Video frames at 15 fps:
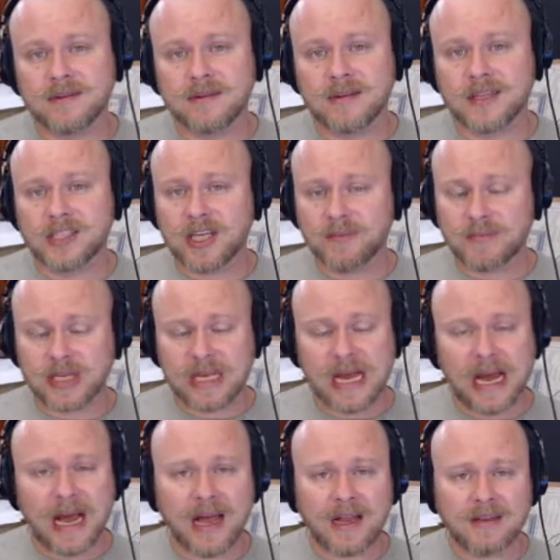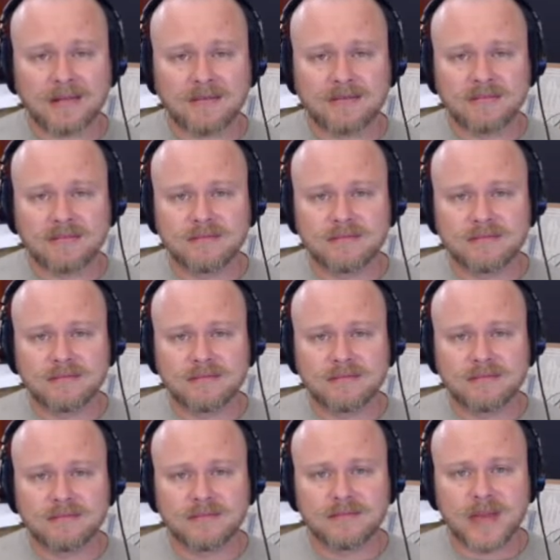it's up to God.
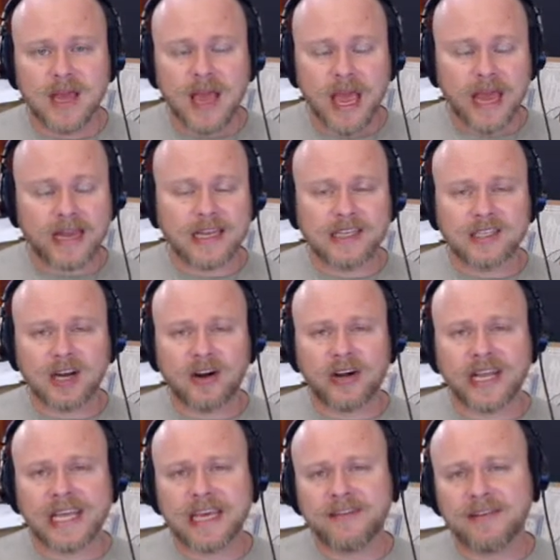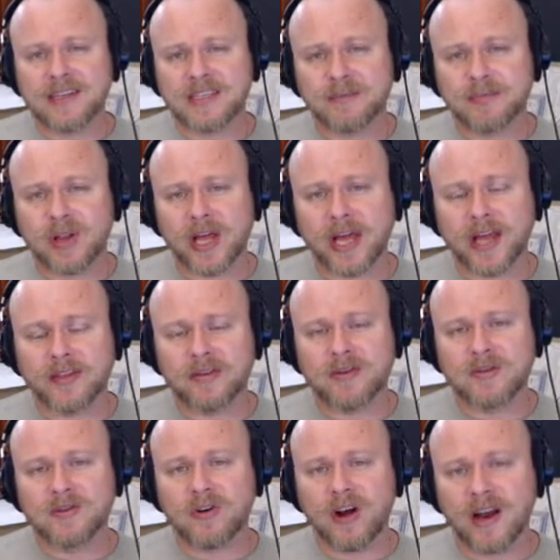And He's already given us a plan
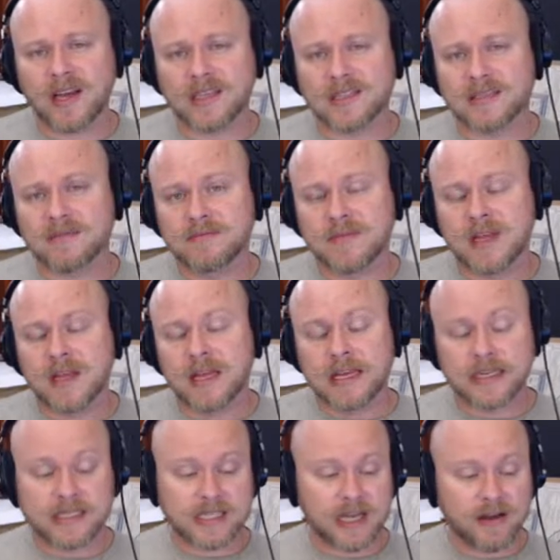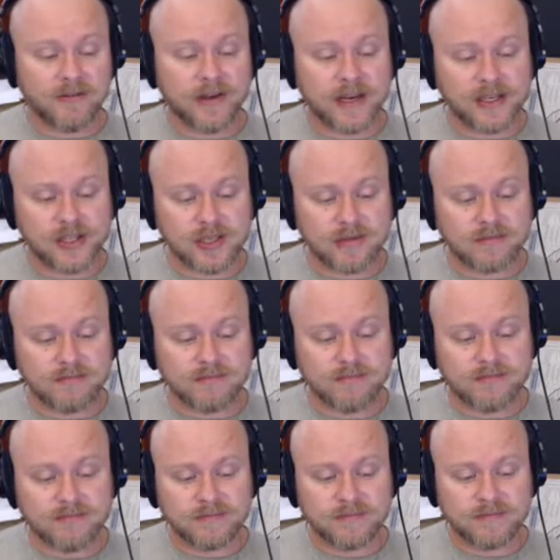through Christ, His salvation.
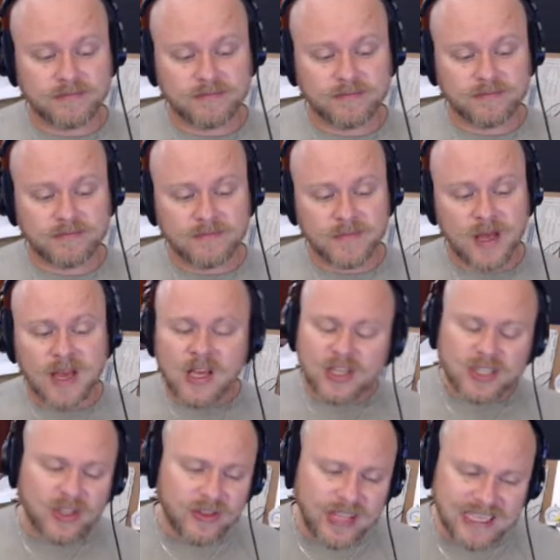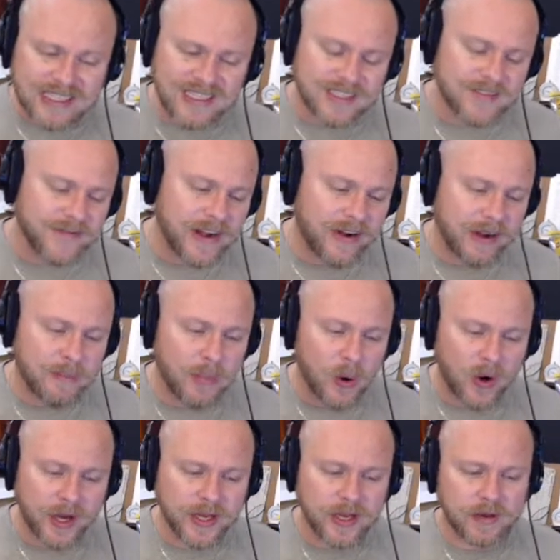So this is very
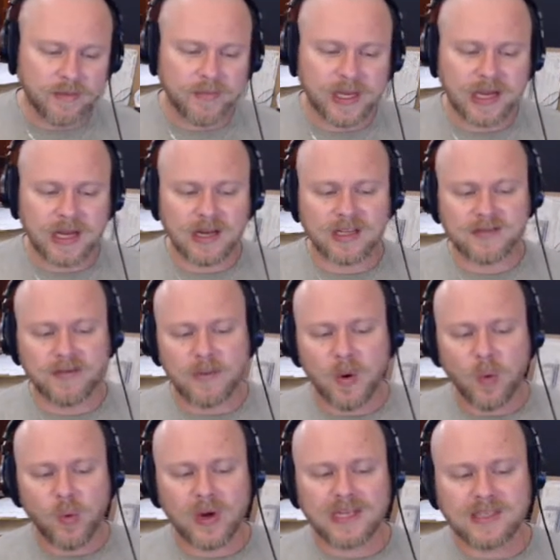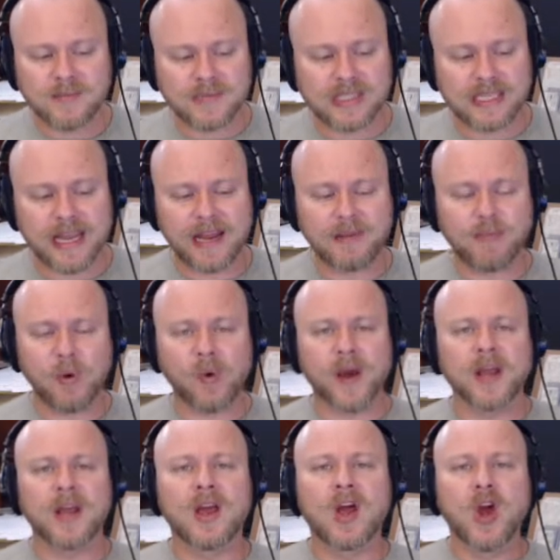poignant because from a wisdom
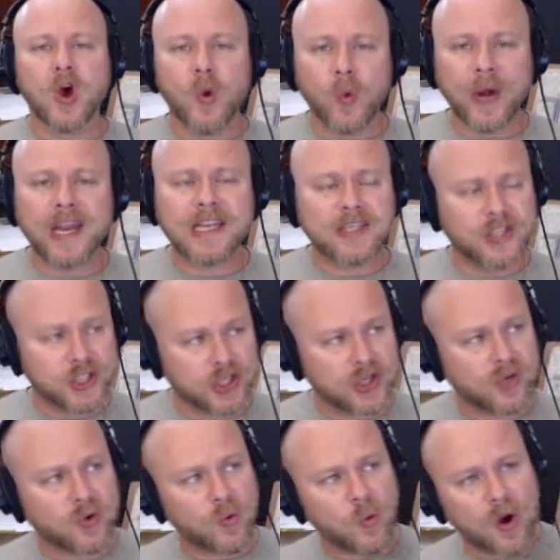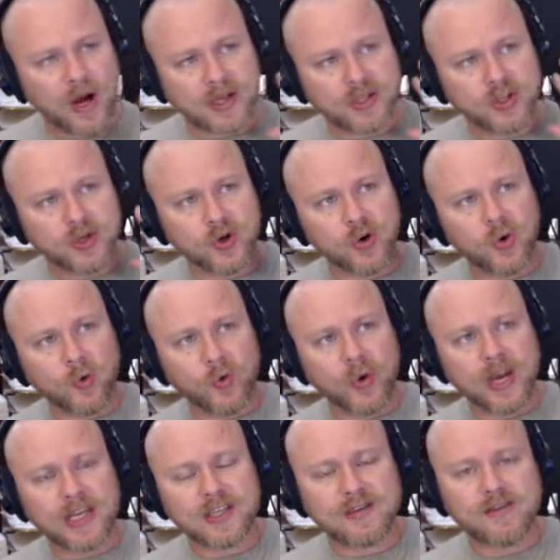standpoint, we do want to
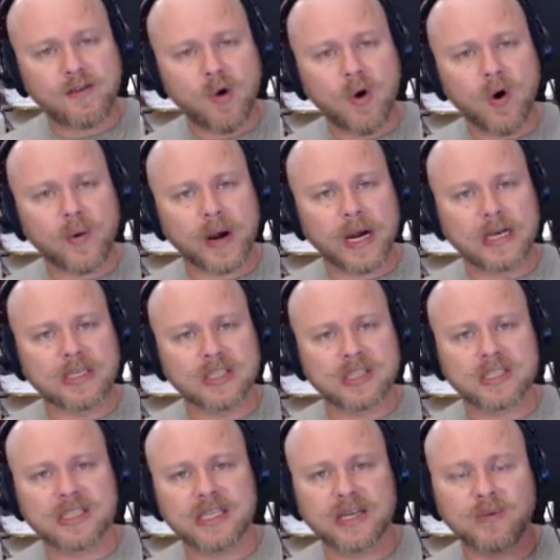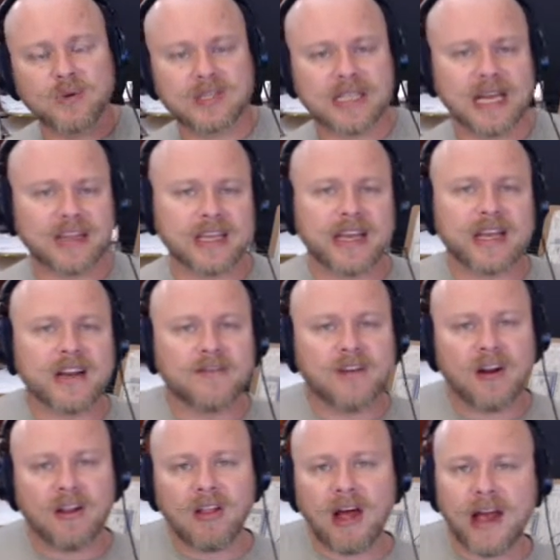reach forward to see what's at the end of
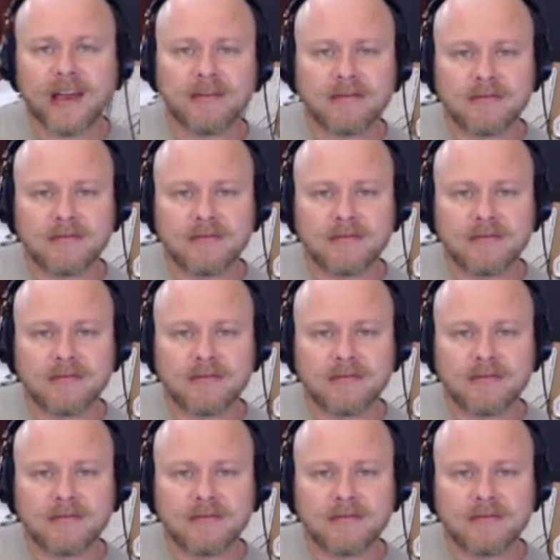our life.